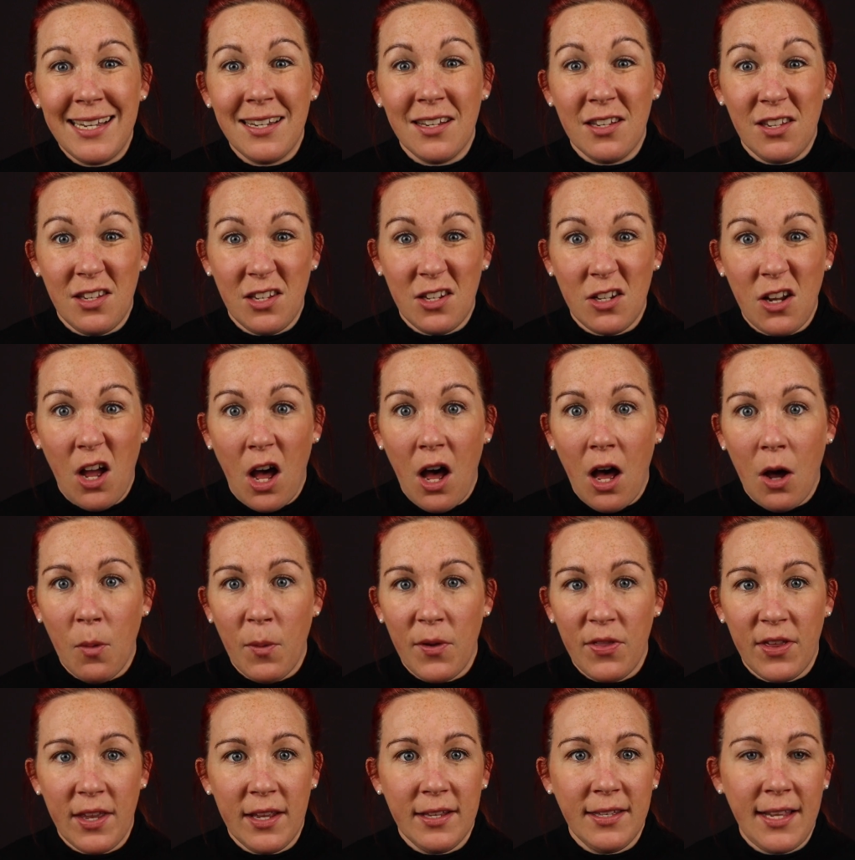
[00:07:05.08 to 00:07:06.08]
to start
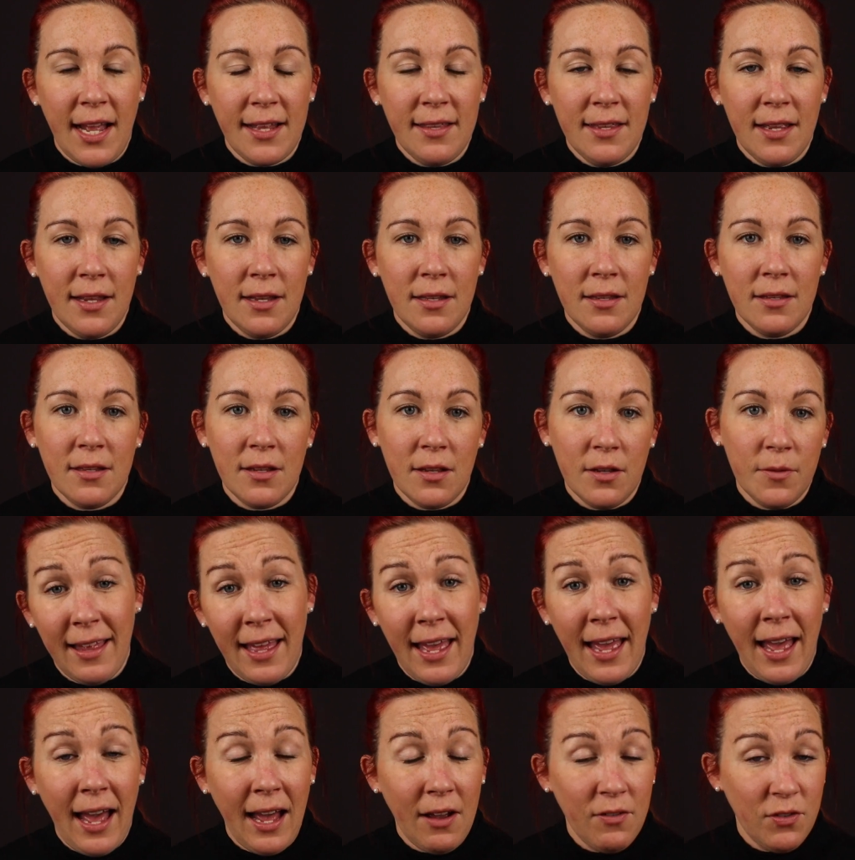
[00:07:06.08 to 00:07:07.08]
with your settings.
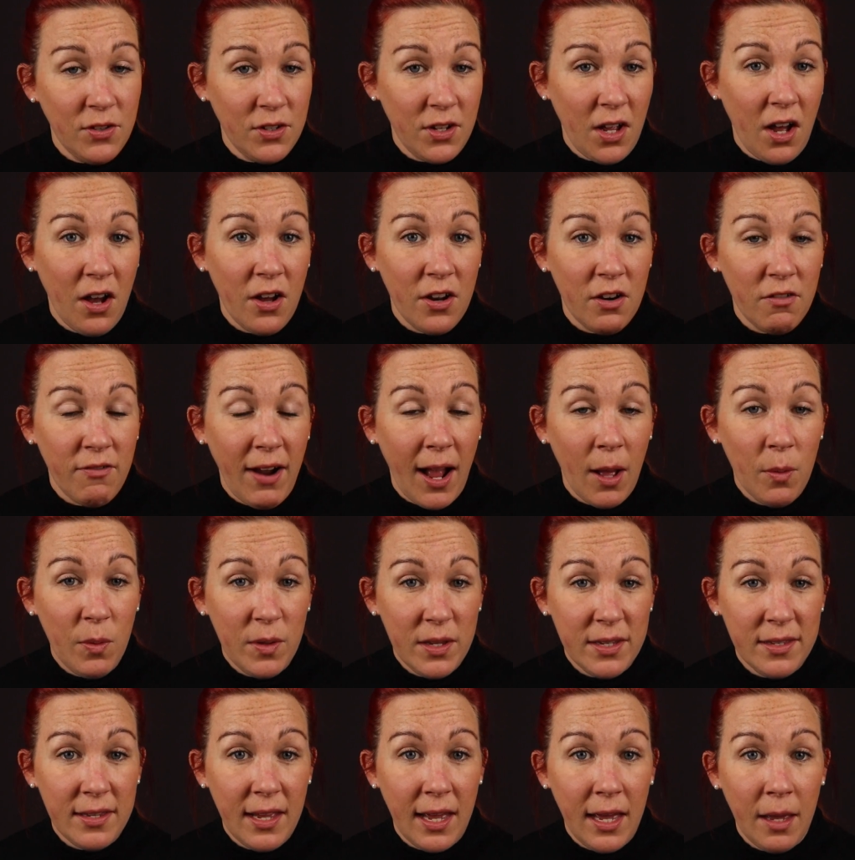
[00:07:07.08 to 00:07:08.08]
I've started around the
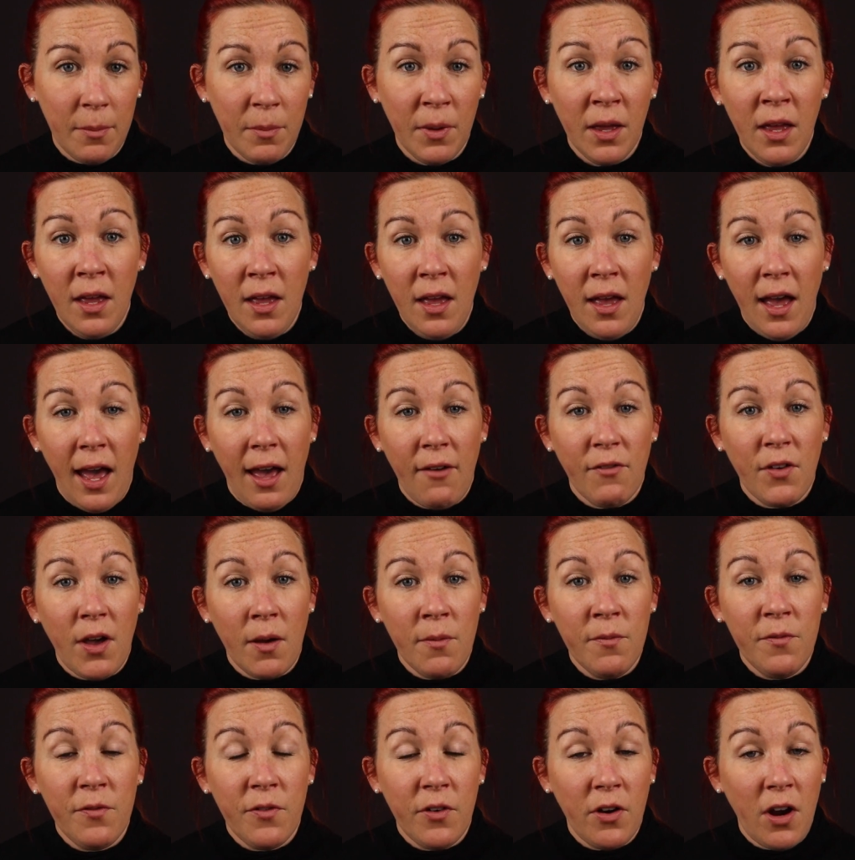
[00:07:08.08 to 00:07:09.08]
same. I've
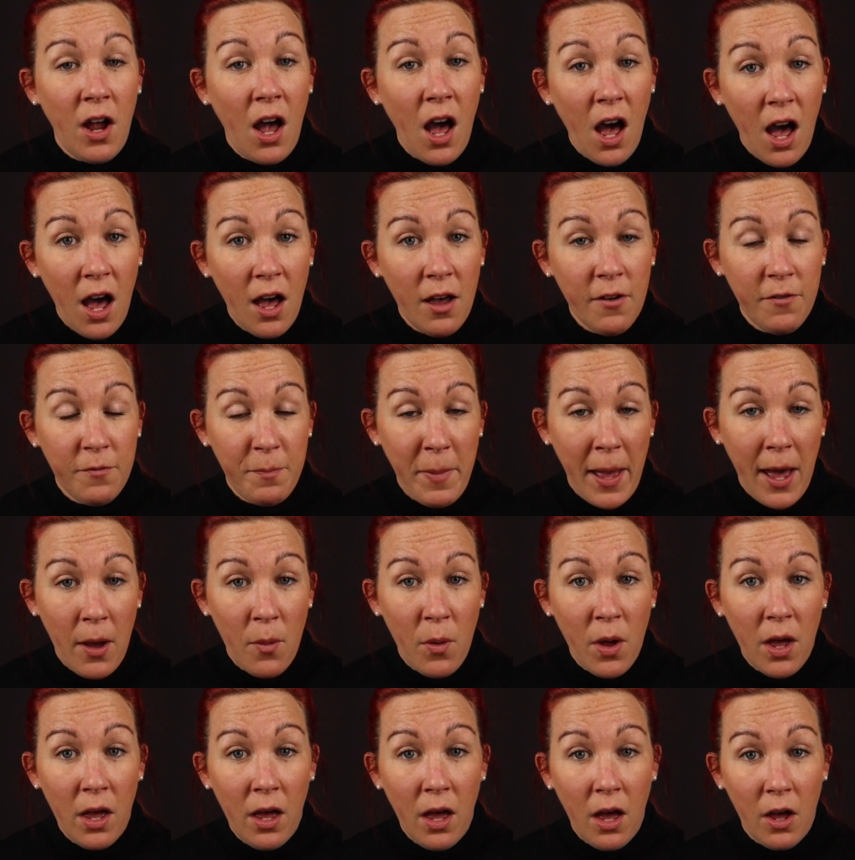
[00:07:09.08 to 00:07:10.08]
gone for a half
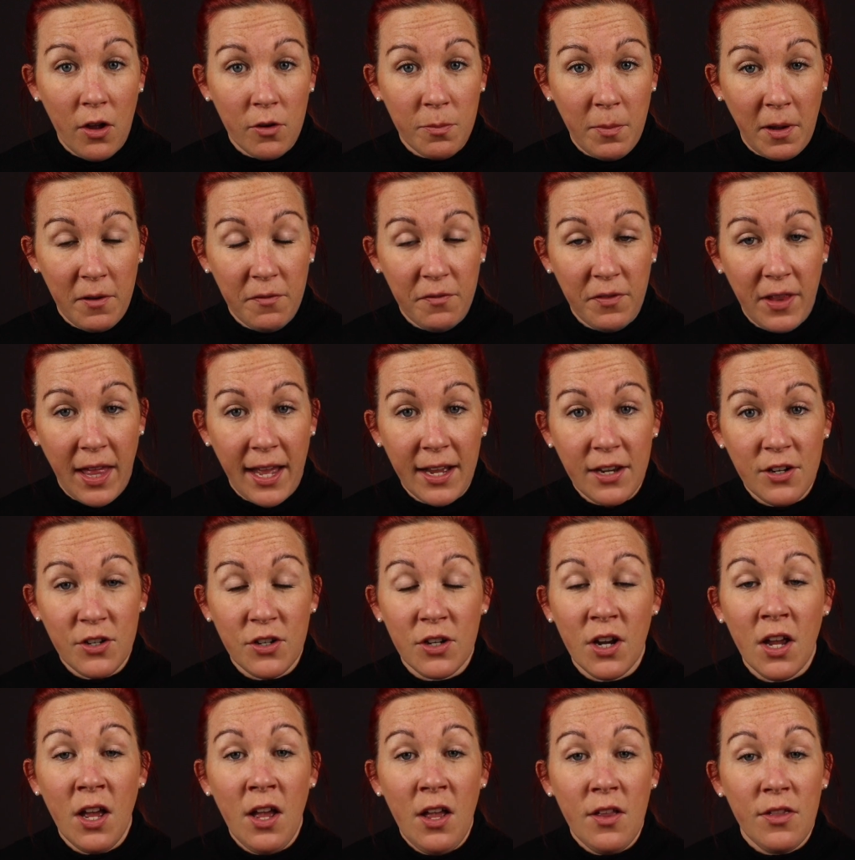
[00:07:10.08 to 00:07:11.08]
power on my
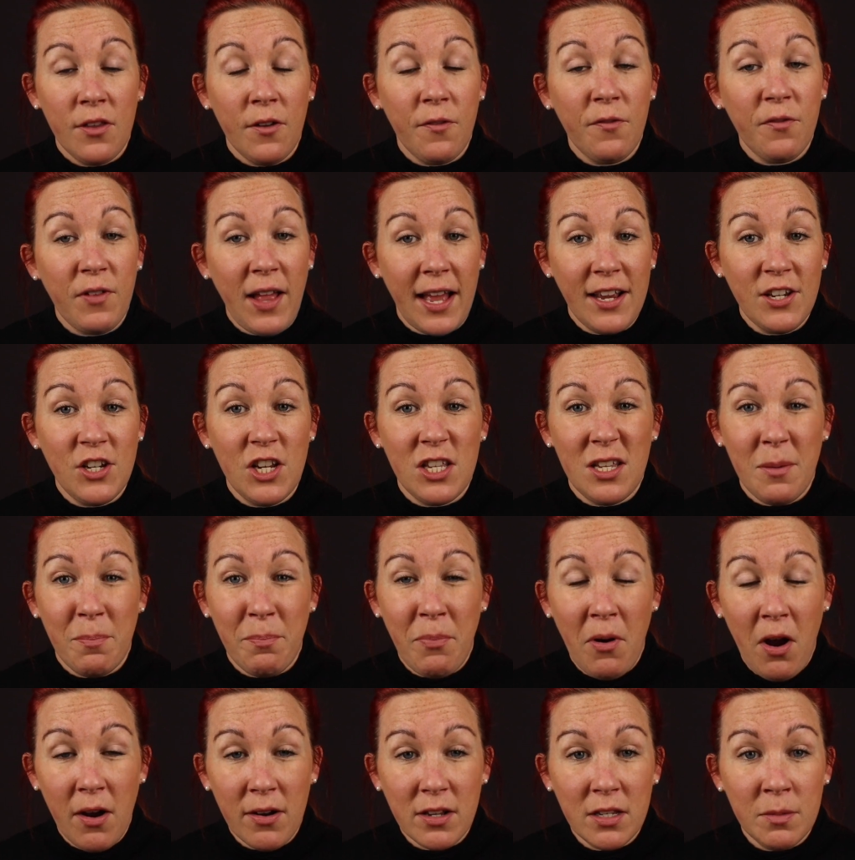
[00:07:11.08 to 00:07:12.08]
flash. The flash is
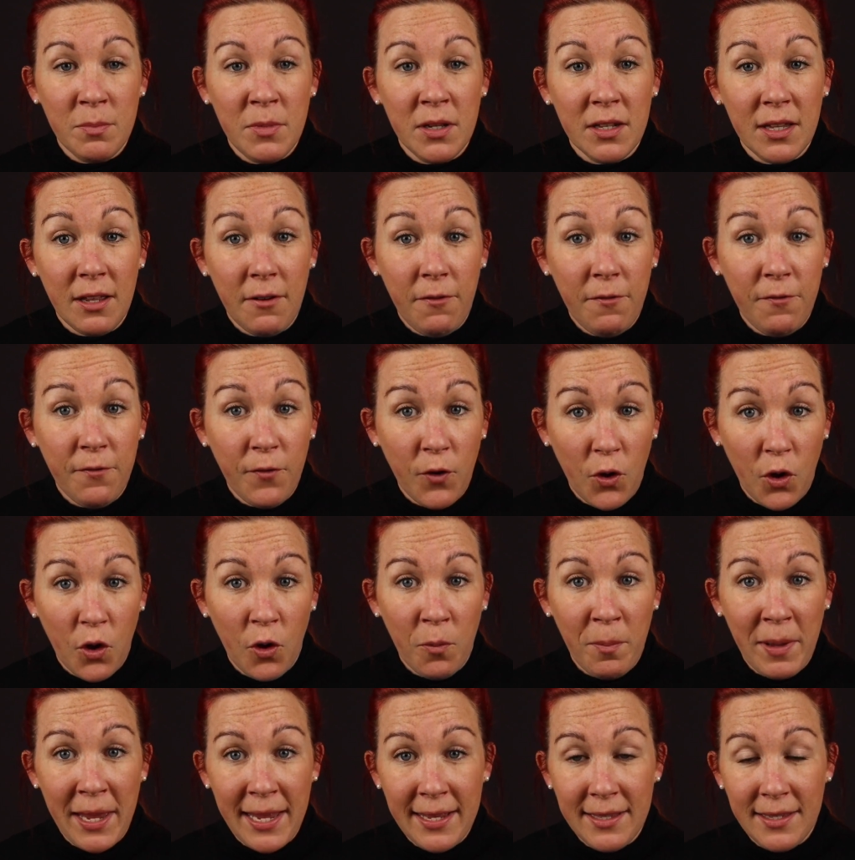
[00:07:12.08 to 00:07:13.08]
approximately 4
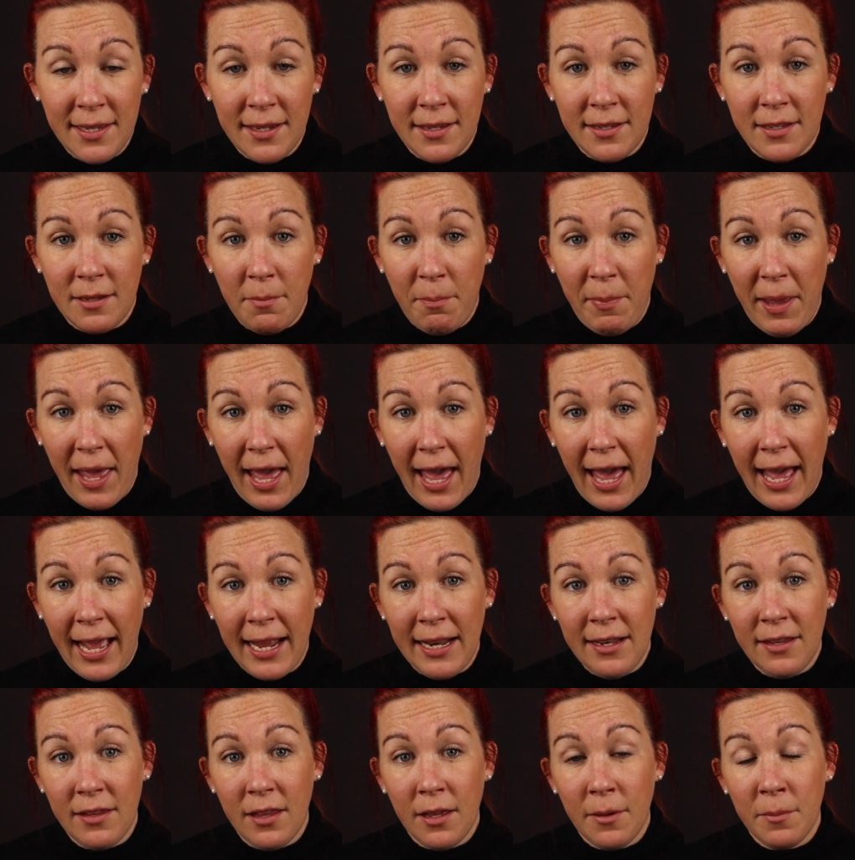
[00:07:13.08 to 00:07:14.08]
meters
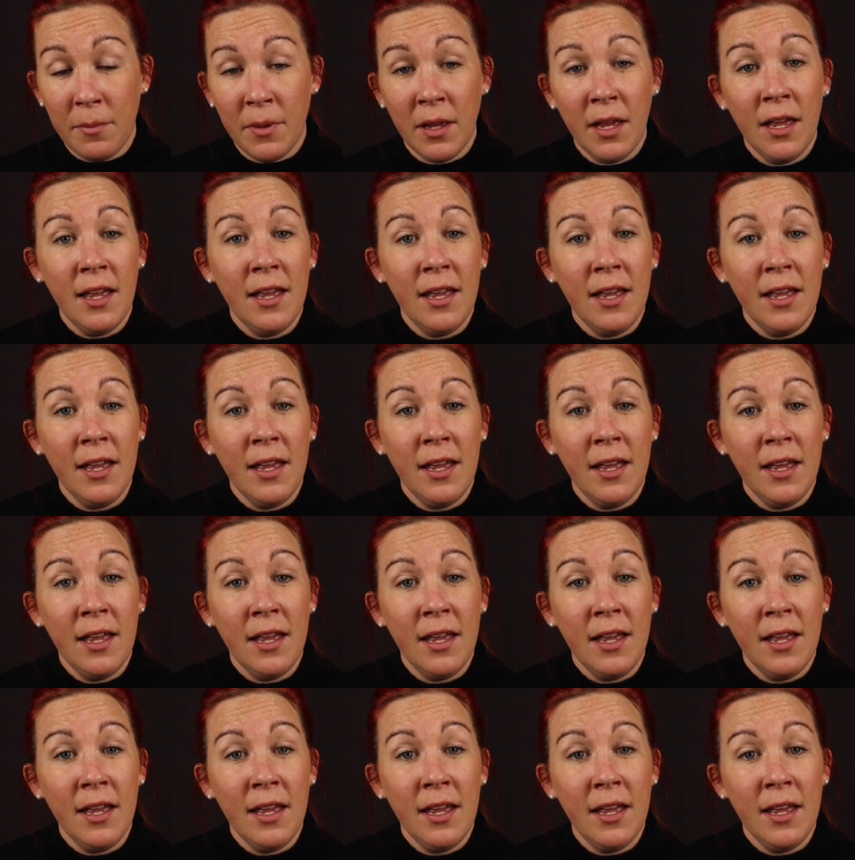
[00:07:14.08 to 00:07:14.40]
behind them.